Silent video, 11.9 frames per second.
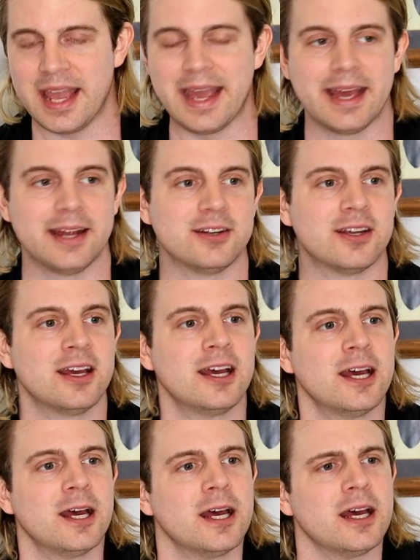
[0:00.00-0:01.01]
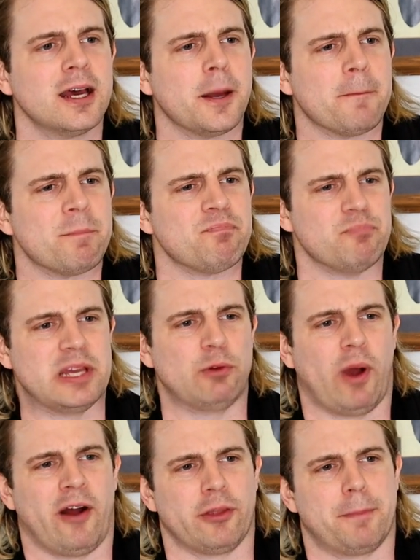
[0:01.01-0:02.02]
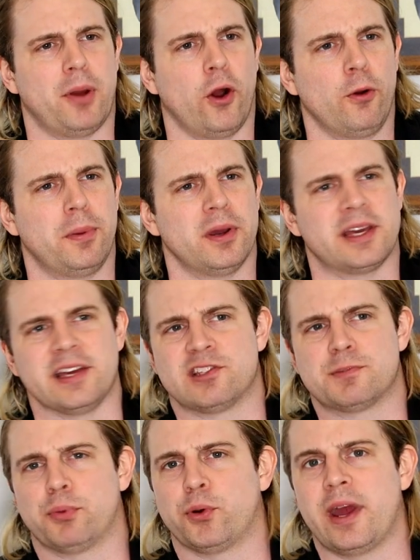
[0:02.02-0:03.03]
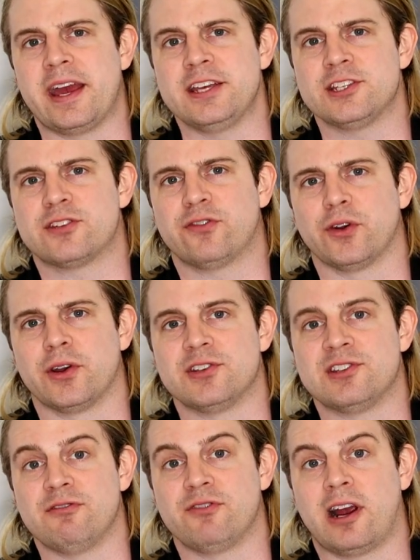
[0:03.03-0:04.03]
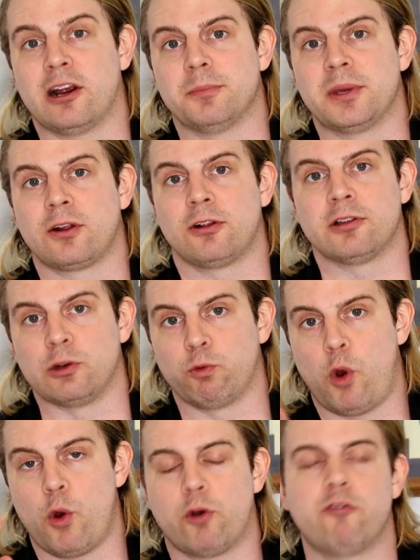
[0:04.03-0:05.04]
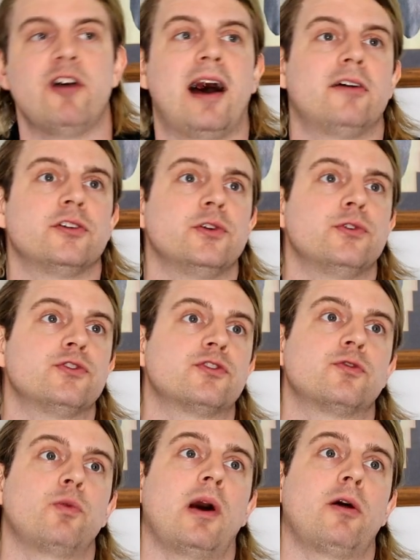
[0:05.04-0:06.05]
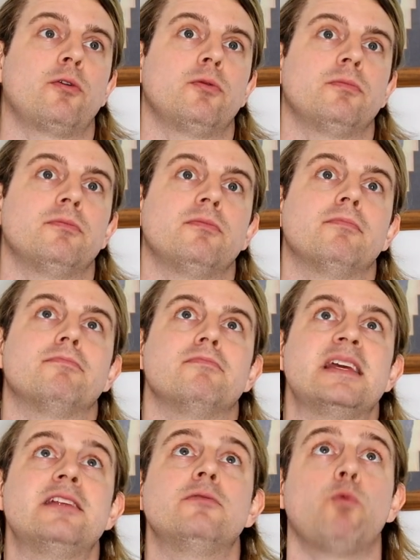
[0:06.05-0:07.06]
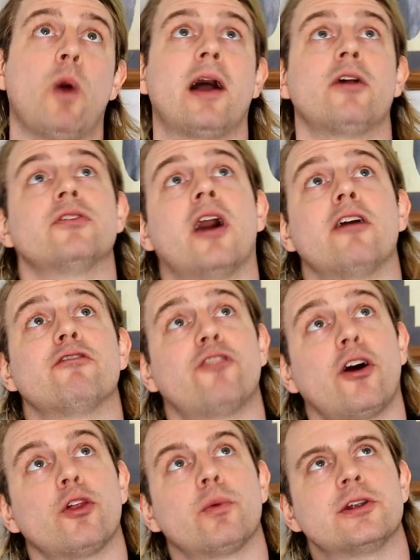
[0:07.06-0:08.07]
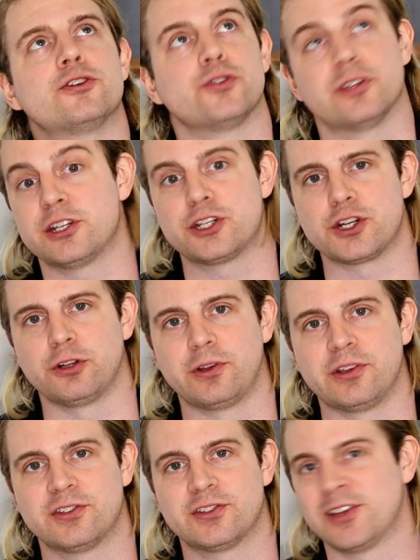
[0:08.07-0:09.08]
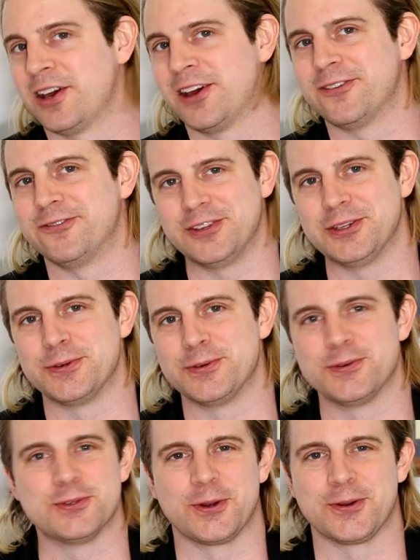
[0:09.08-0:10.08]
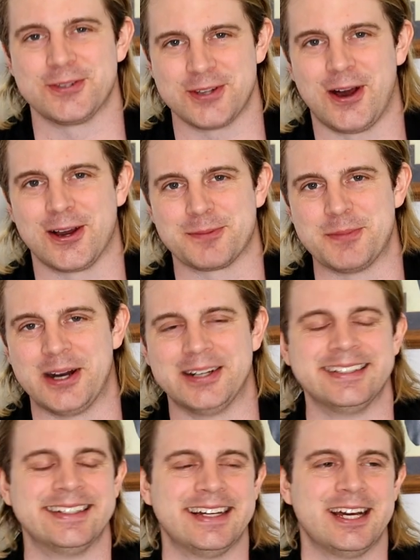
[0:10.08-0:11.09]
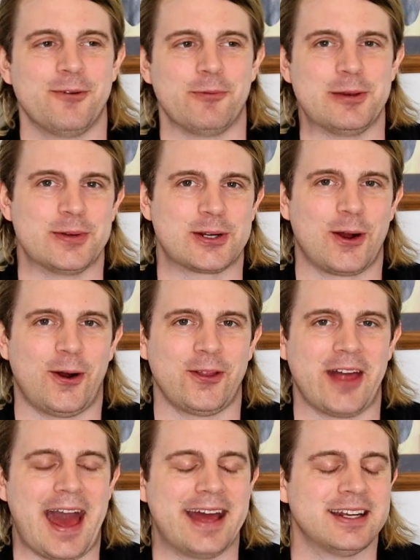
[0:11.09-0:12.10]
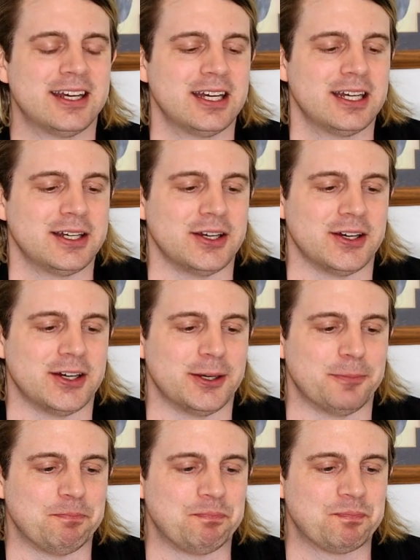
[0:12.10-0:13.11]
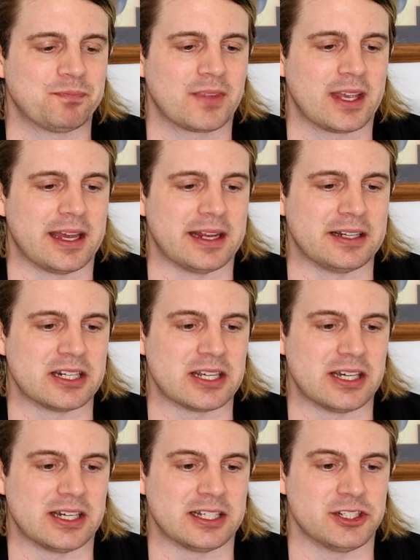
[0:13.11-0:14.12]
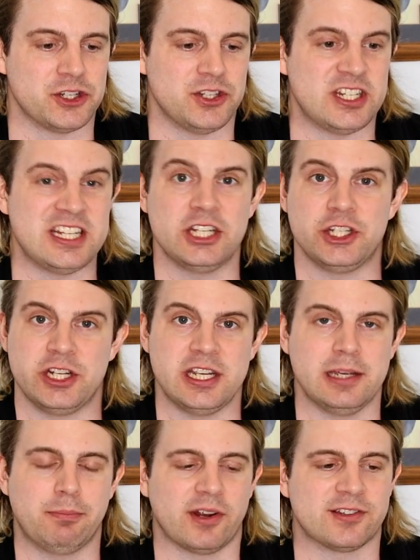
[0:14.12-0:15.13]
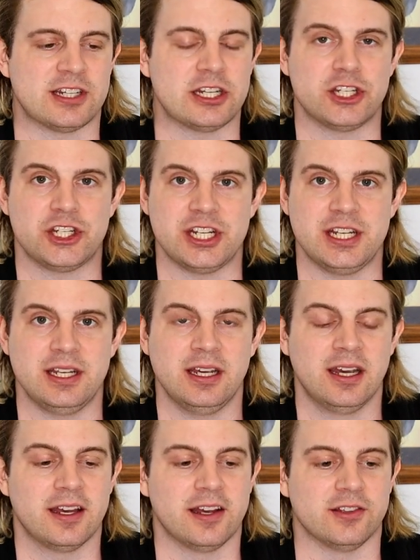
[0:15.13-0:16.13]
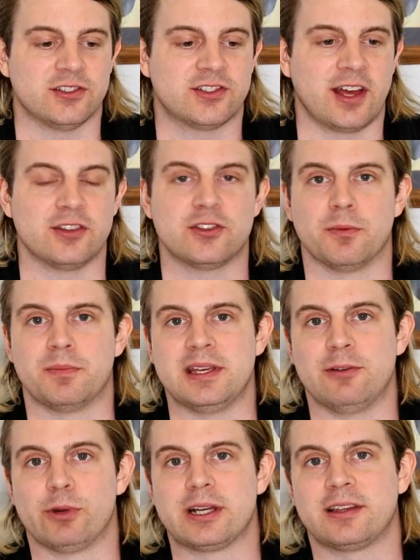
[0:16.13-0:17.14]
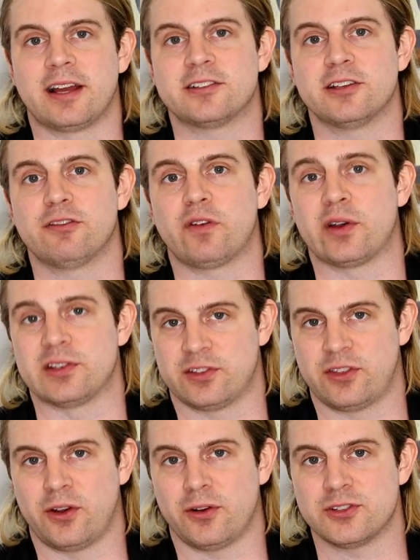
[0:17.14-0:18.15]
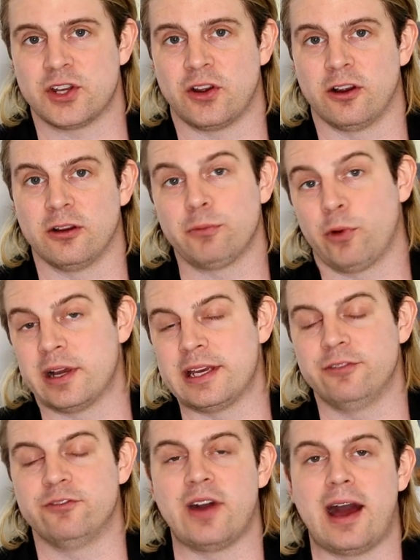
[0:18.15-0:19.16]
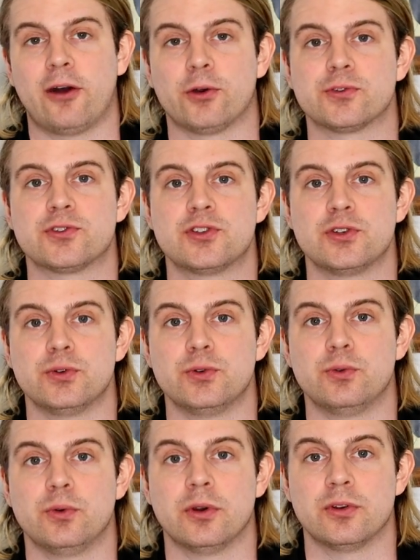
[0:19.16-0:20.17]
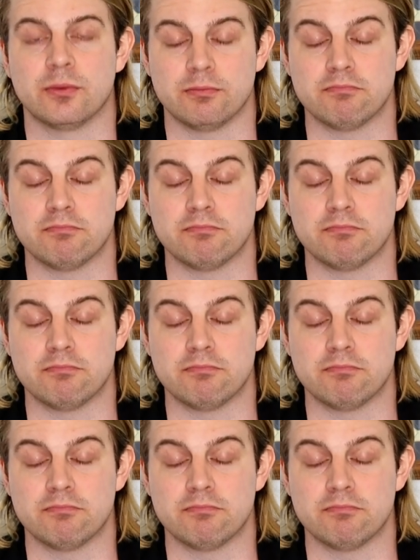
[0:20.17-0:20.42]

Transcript: And meanwhile, the Pope gets praised for his environmental and woke values, while meanwhile not following traditionalist views or dogma, we would call that. Um, and uh, Xi, President Xi, is set to be reelected for his third term, where he vows to